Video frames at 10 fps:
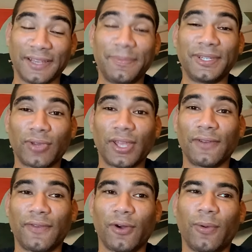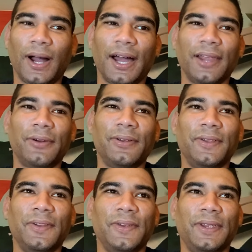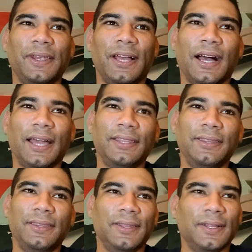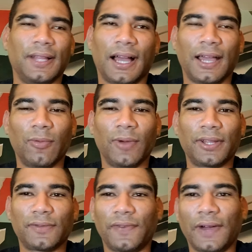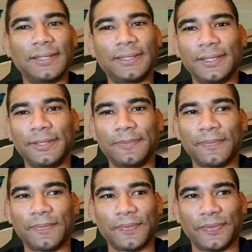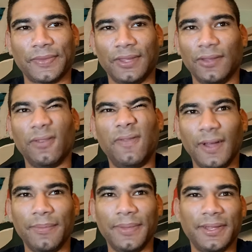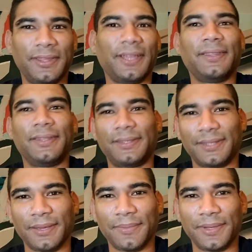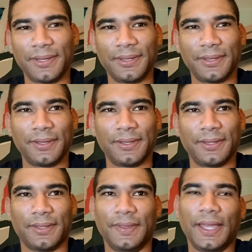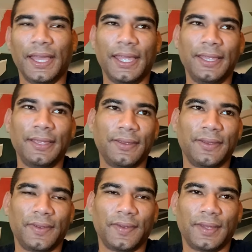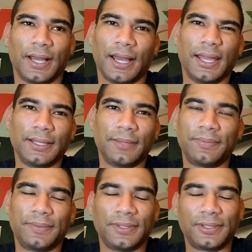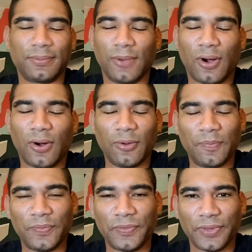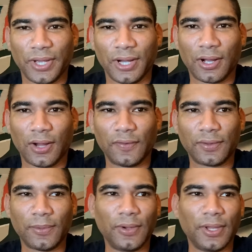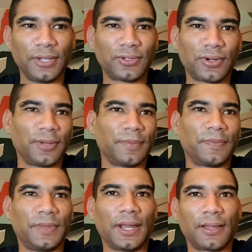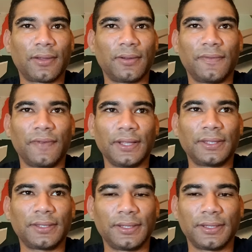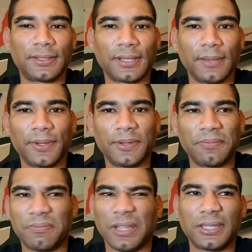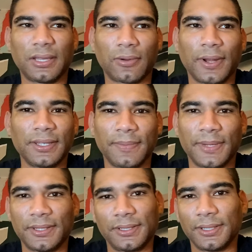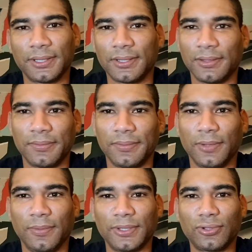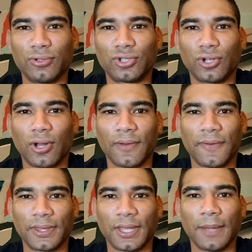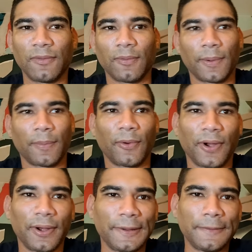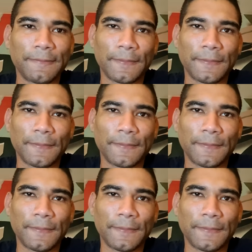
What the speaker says: I've been training for a while. I wanted to fight in November, then December. Then I had a small uncomfortable injury that I couldn't fight in December. Nothing crazy, but just it was too short of a time for preparing.